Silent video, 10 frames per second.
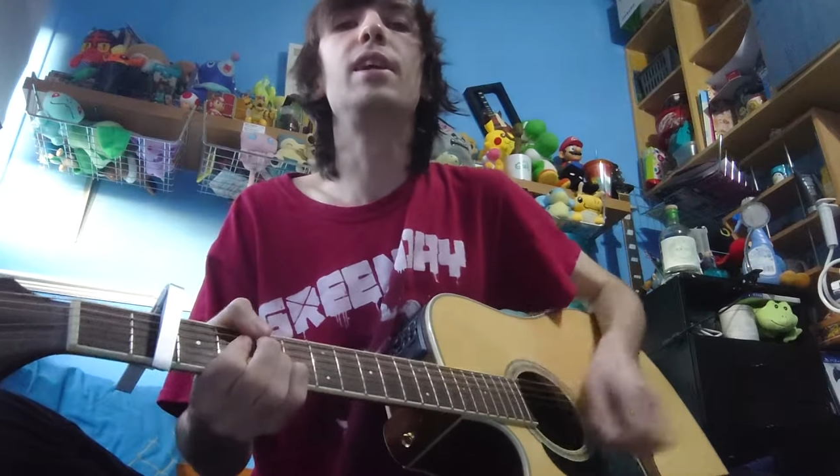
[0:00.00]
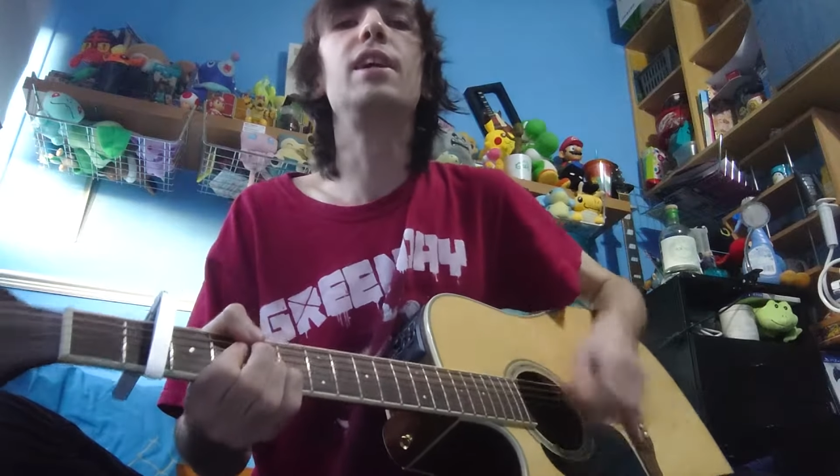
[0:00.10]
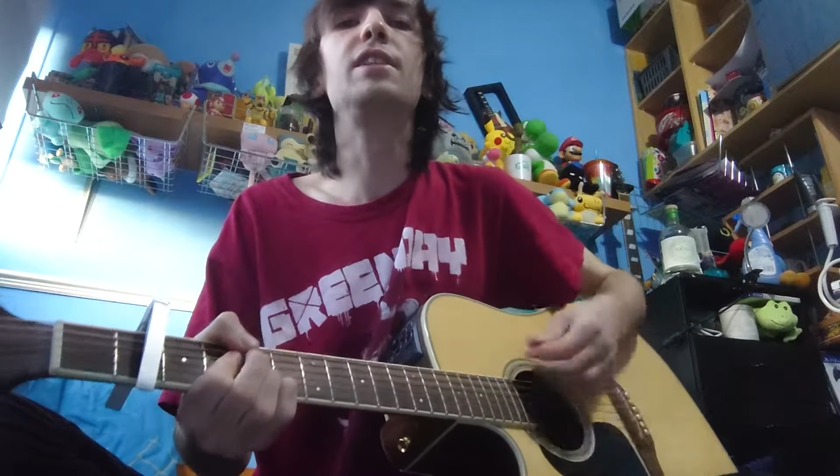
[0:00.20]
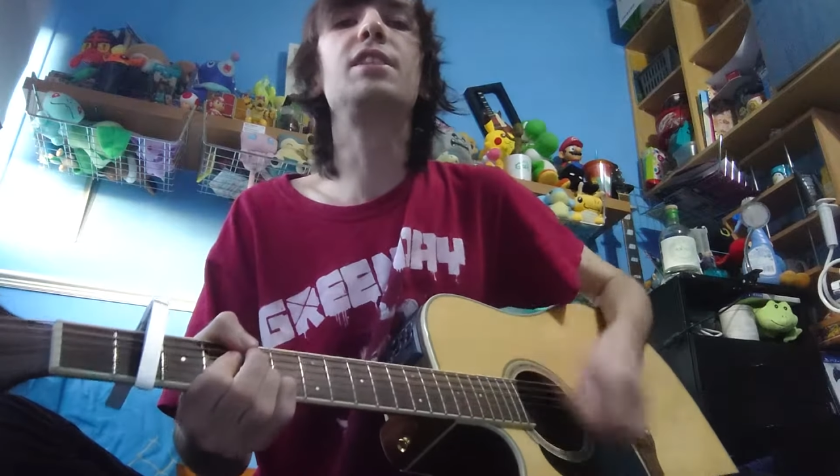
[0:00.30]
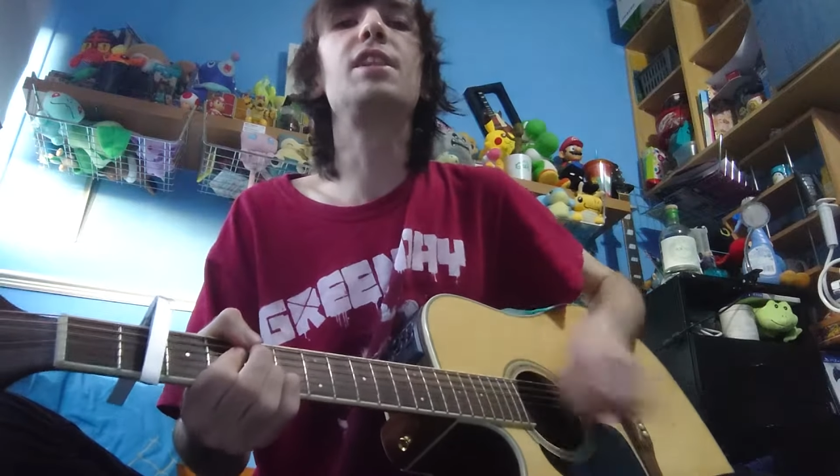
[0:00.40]

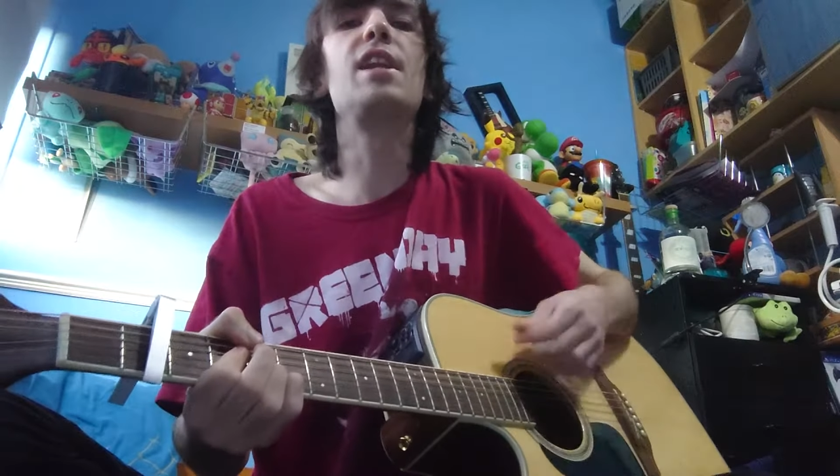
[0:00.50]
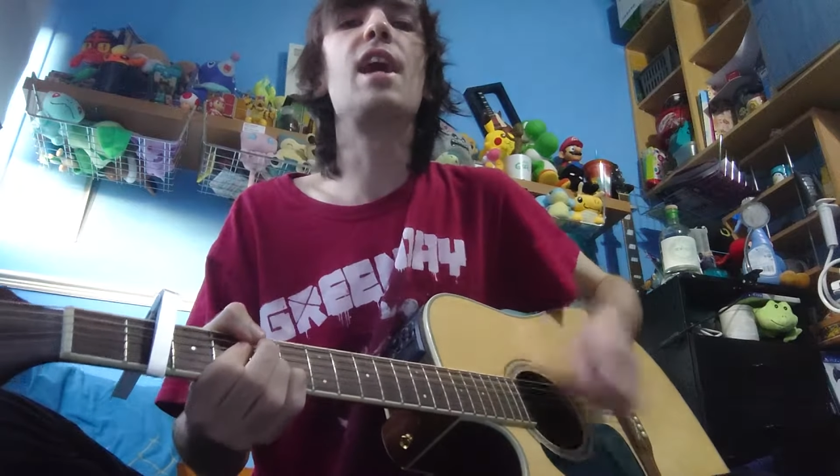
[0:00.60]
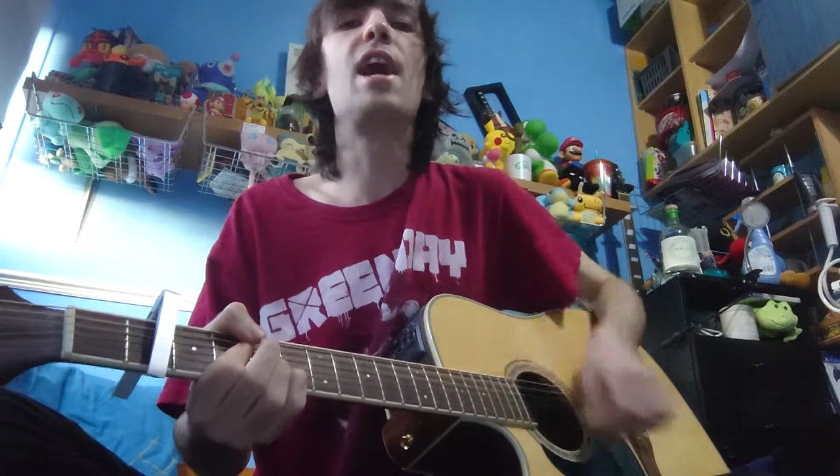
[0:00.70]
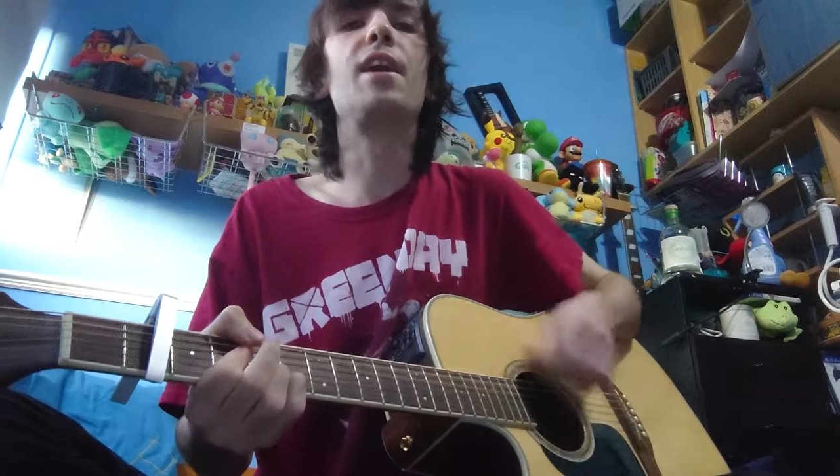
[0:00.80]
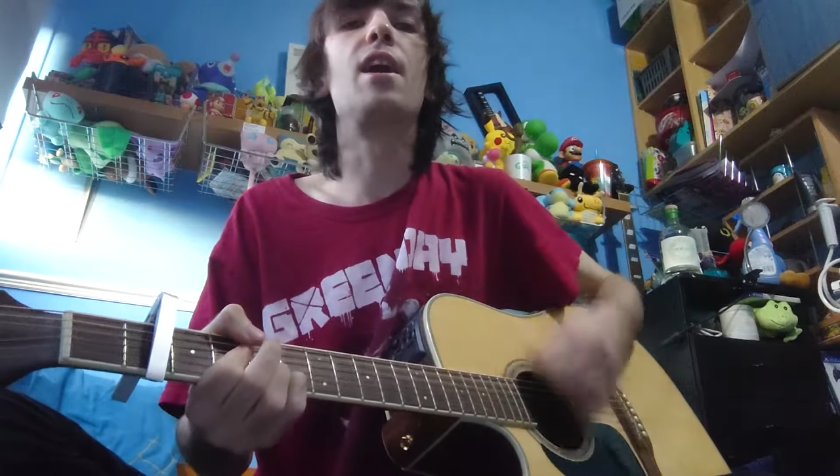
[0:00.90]
Is it
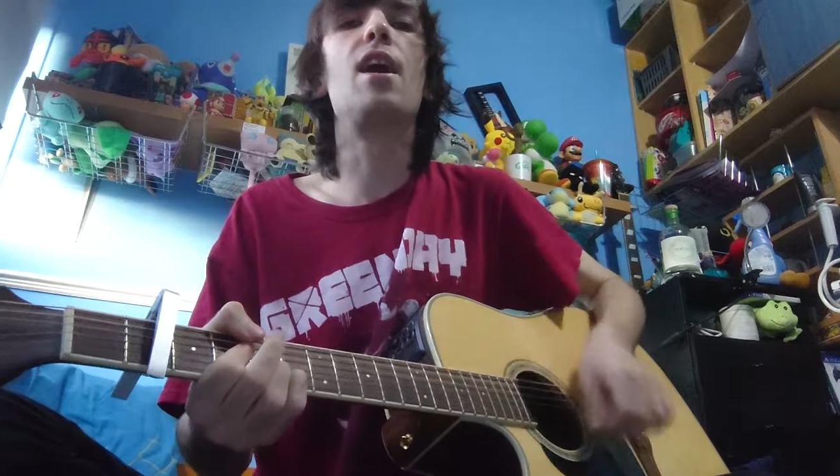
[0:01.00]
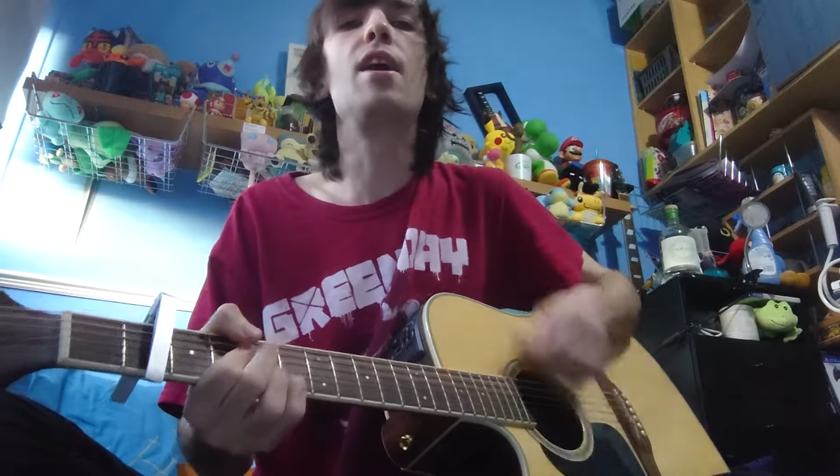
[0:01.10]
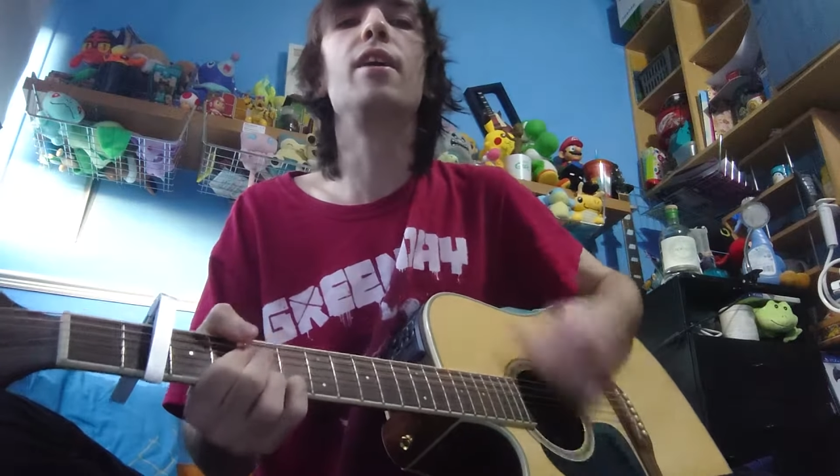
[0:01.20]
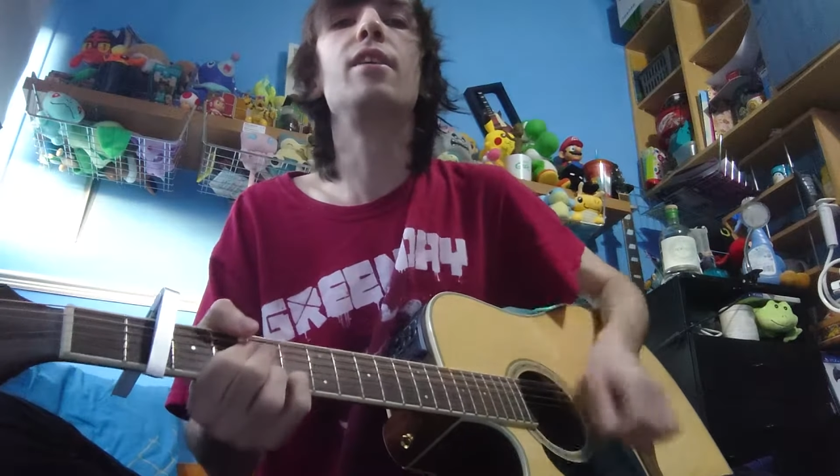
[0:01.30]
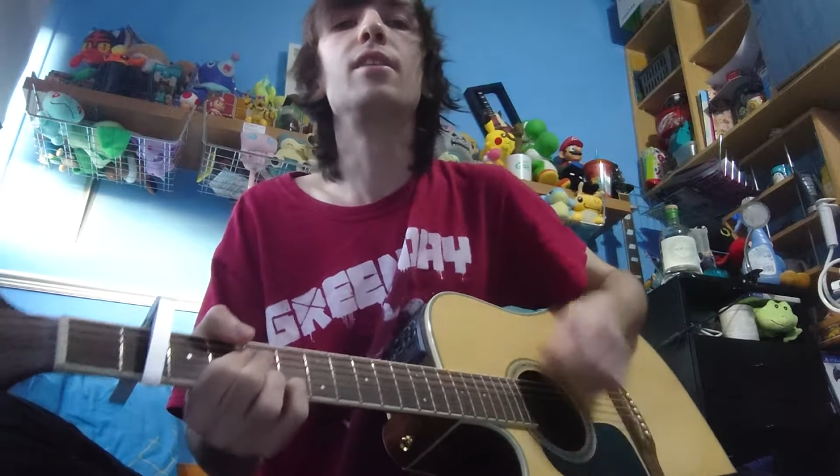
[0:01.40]
not
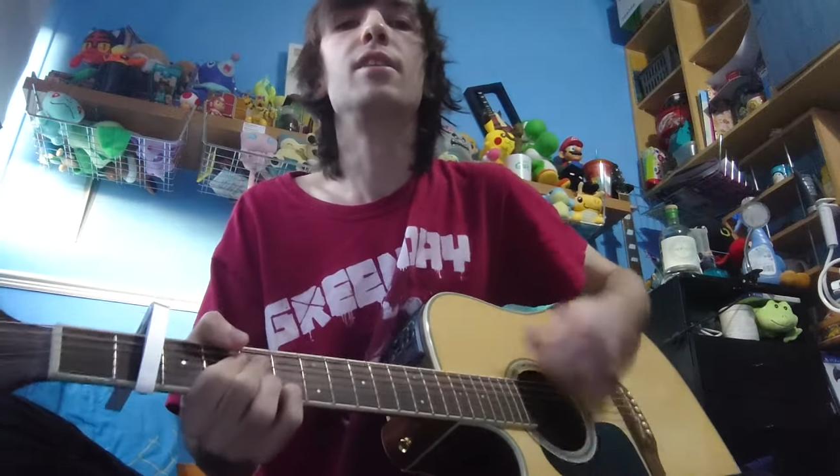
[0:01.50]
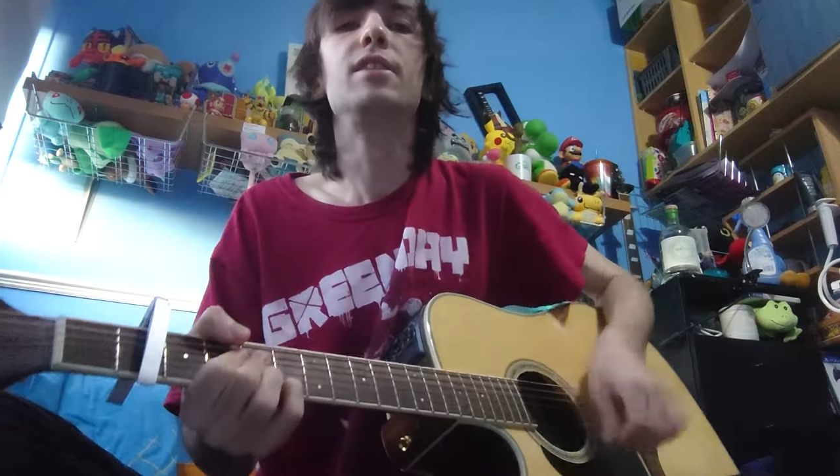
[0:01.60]
hard?